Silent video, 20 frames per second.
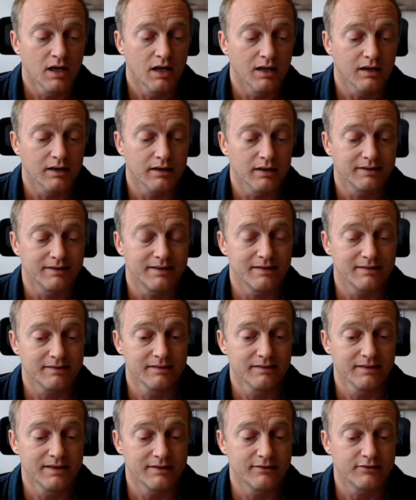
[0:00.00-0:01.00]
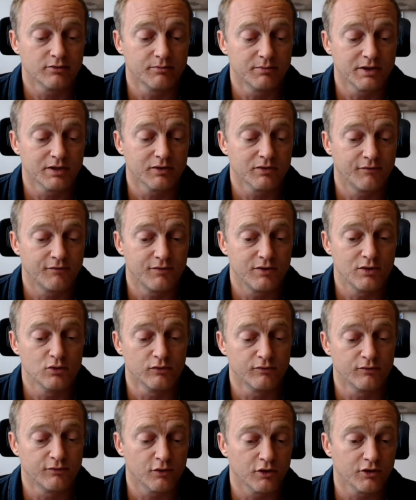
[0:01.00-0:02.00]
Uh, this needs to be
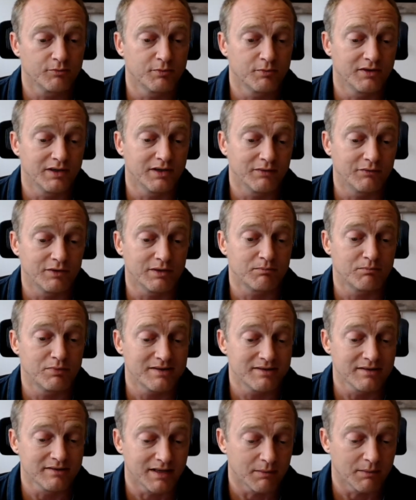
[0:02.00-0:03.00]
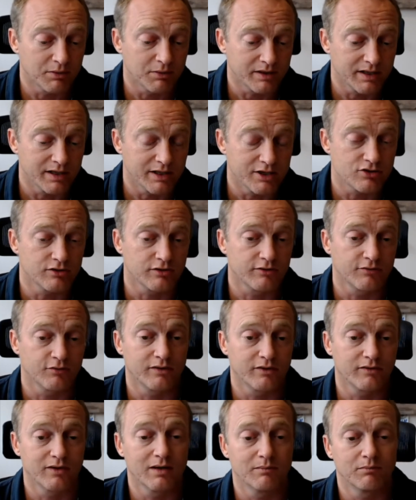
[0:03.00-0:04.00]
reviewed for specific business applications,
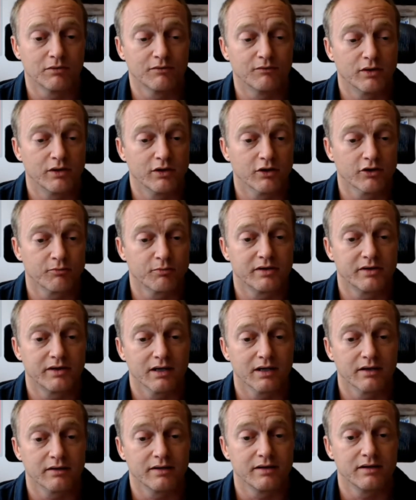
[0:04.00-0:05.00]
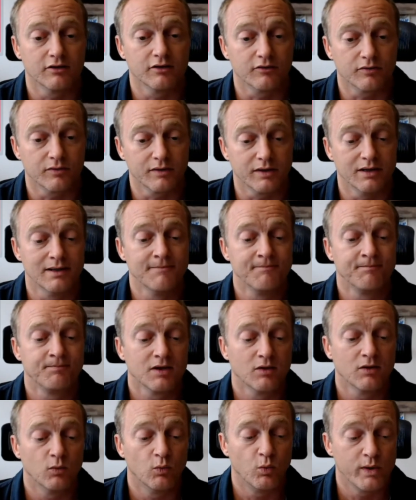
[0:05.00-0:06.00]
for example, for the hospitality industry
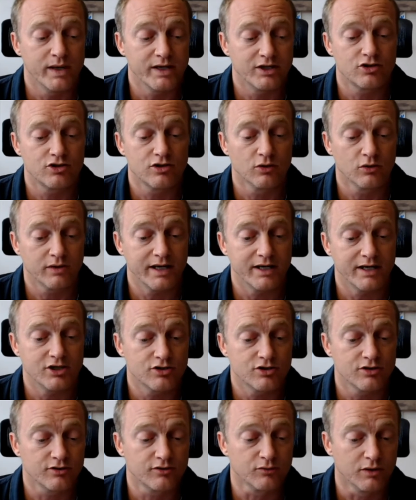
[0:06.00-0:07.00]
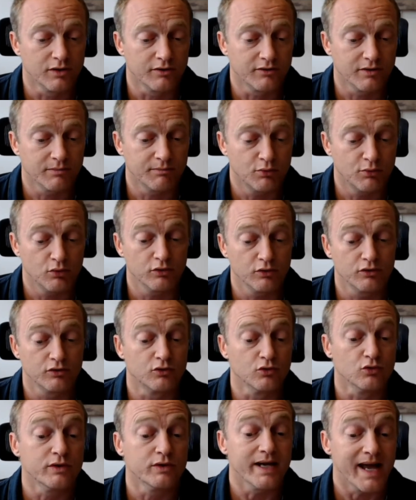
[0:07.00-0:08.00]
which locations do they
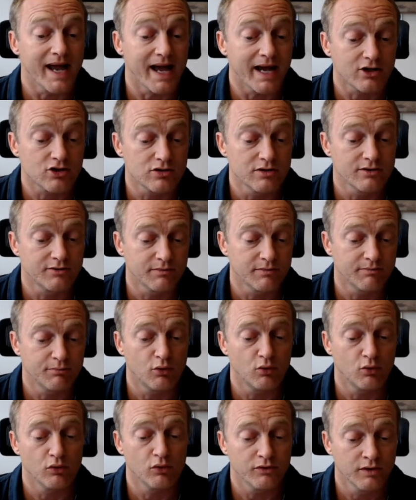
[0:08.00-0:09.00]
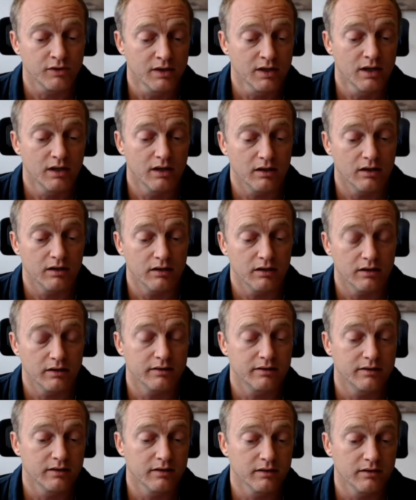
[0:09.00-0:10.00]
support? Do they actually support
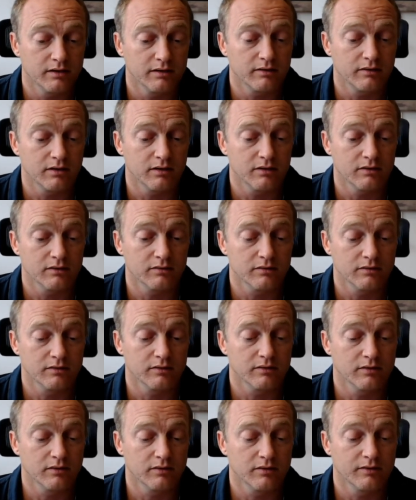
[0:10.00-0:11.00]
uh, the, you know,